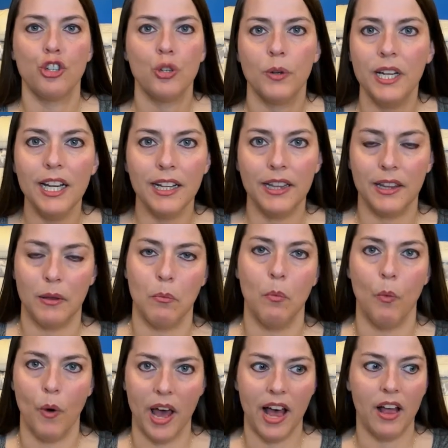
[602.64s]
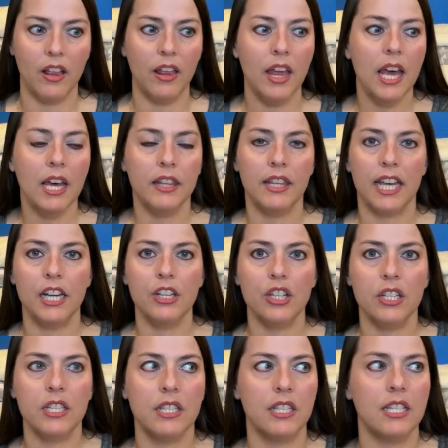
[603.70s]
treated them well. They
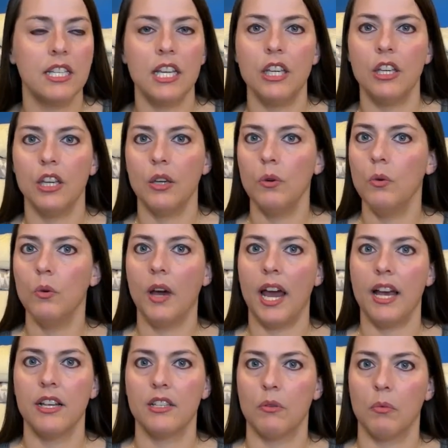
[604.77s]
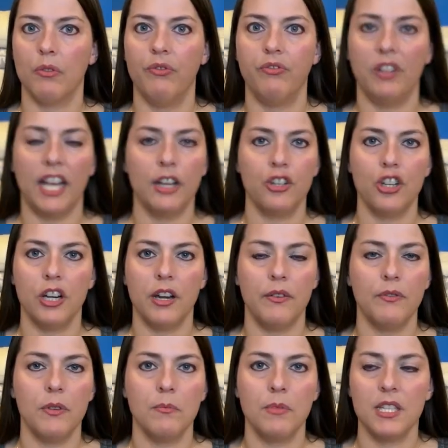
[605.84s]
just see you as a reflection
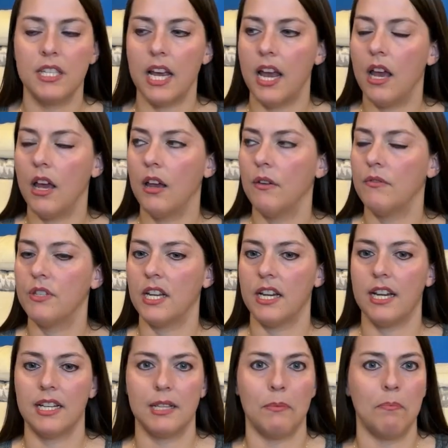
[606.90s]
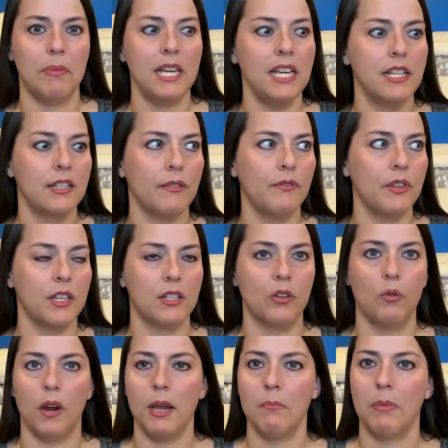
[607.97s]
of themselves and as a piece of this
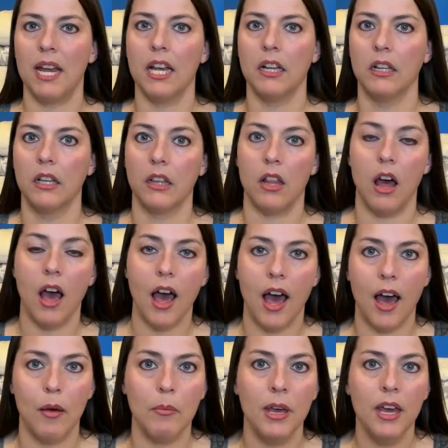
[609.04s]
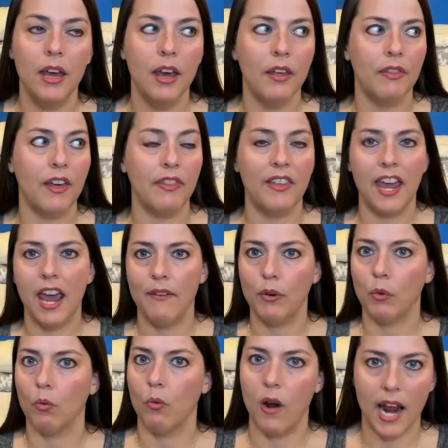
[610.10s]
great big glob that they have a
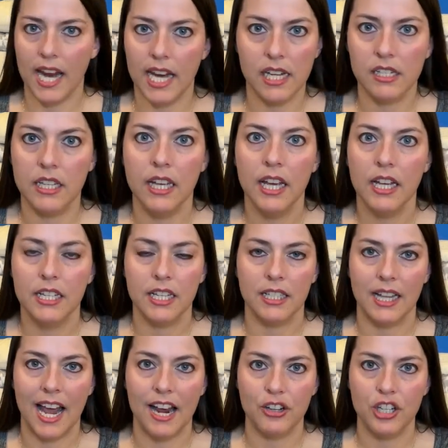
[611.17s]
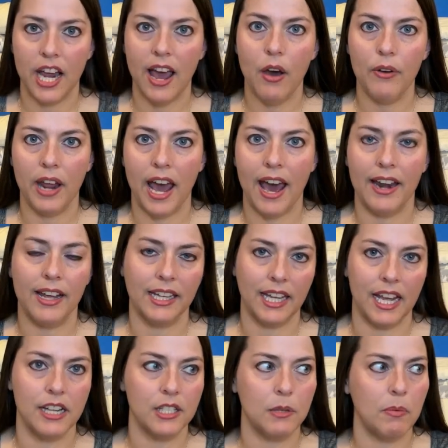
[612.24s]
right to lash out at
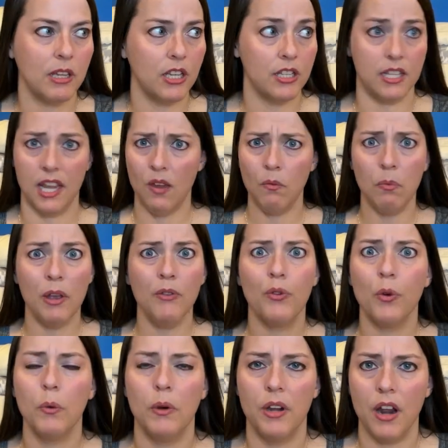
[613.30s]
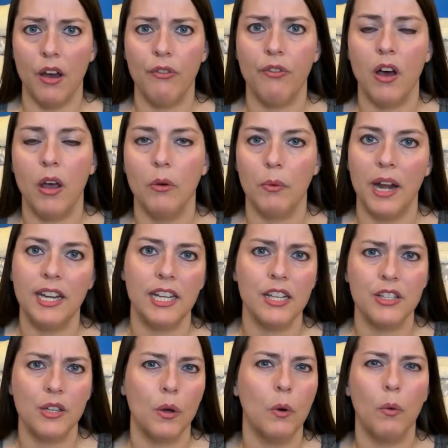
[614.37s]
against because they've been through enough already.
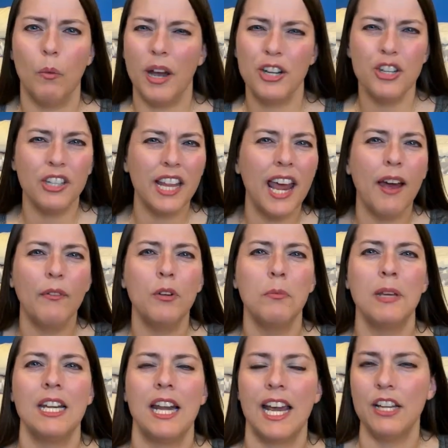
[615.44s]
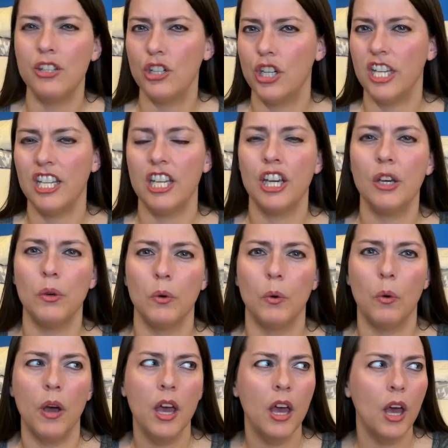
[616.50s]
So why should they have to be nice to
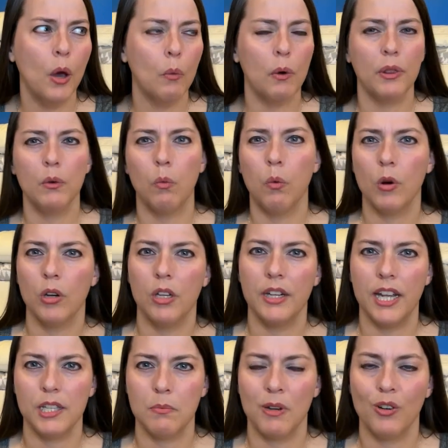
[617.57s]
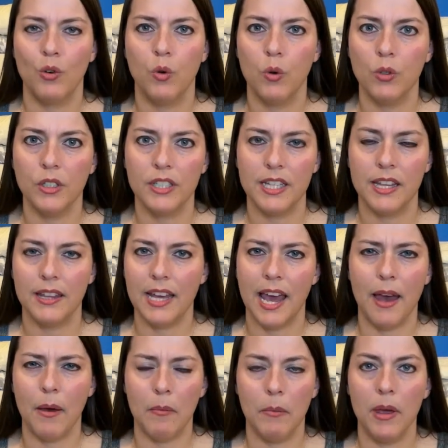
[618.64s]
you when the world has been cruel to
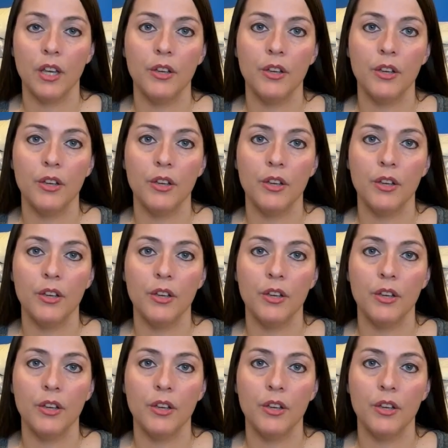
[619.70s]
them.